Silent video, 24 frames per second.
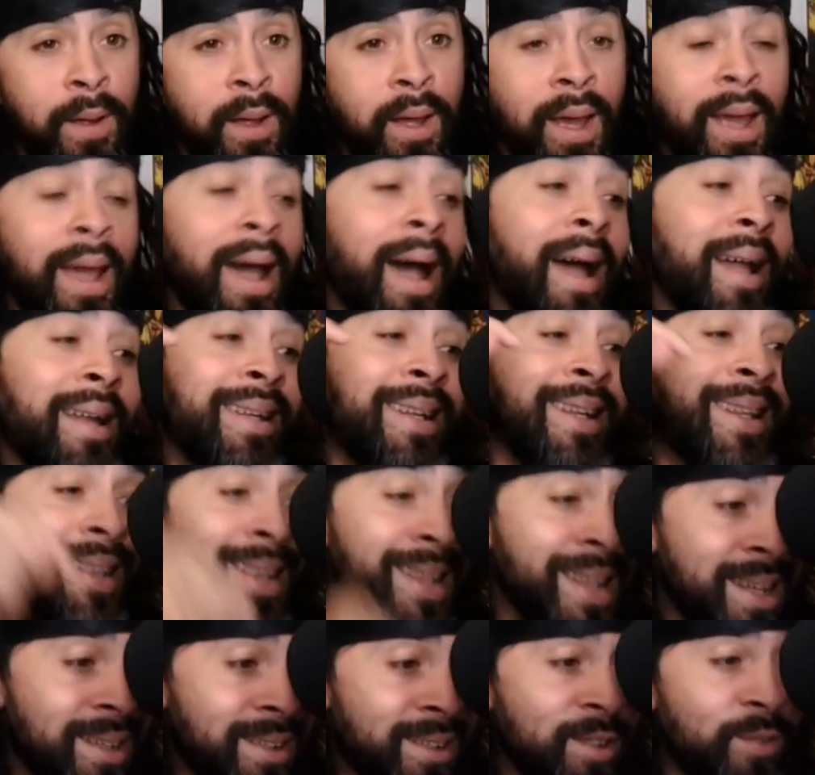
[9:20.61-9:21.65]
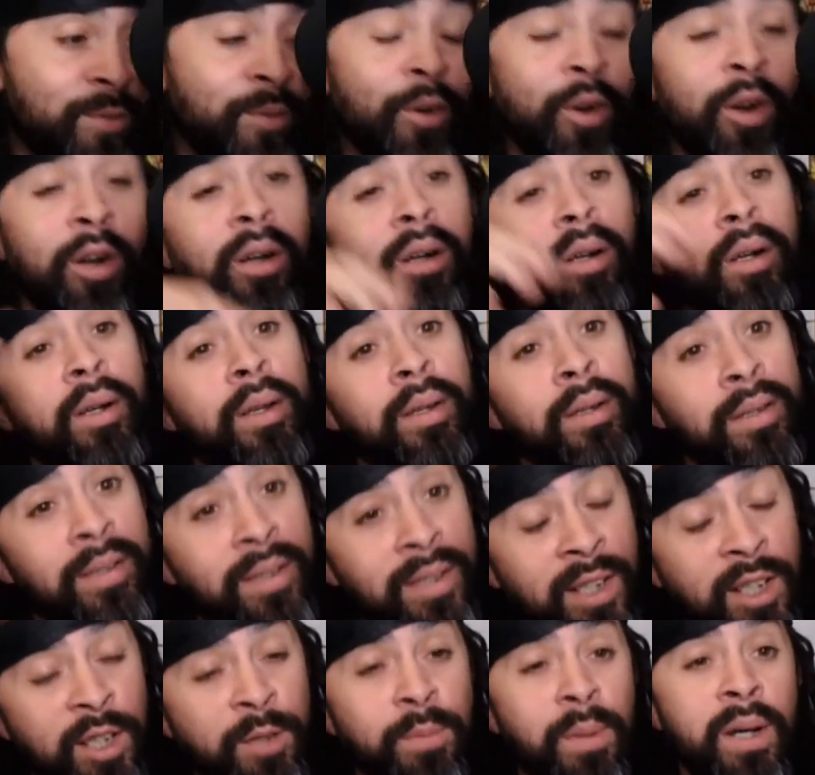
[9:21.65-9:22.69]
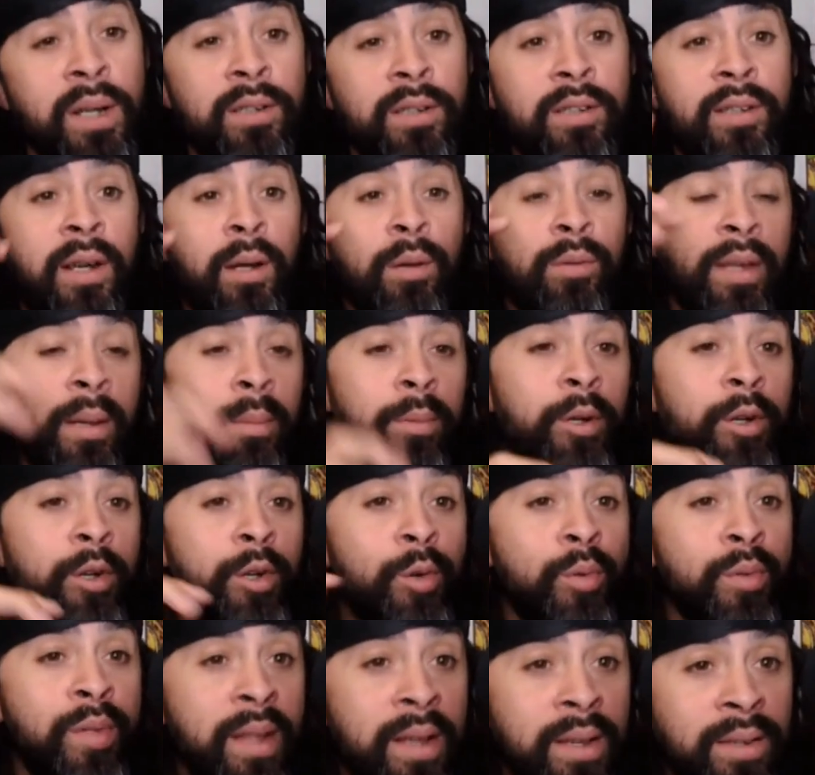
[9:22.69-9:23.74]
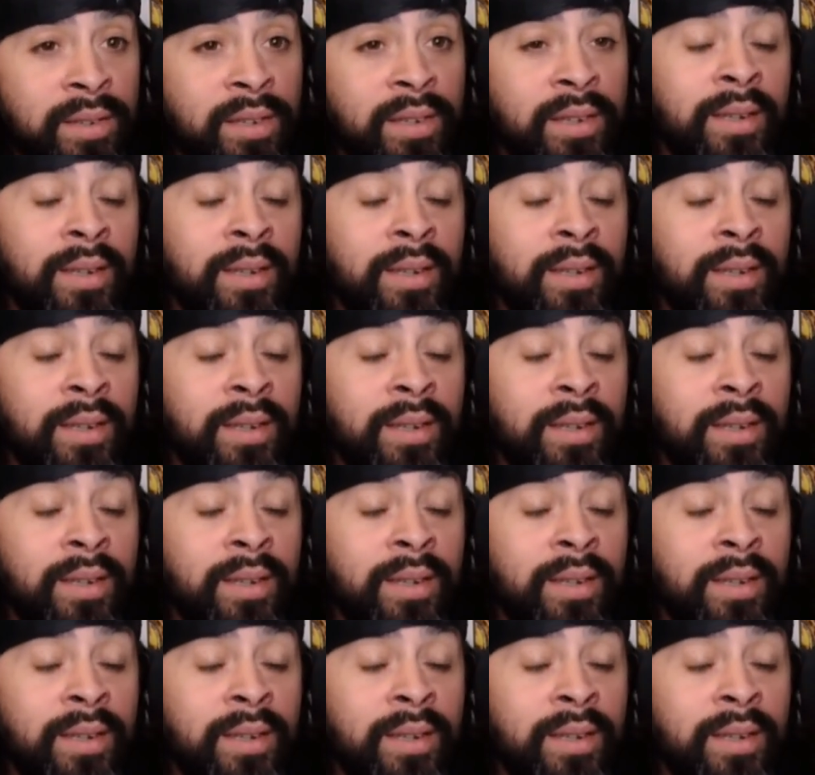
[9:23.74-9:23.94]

Hey, I did this for 6 months and I was able to do this.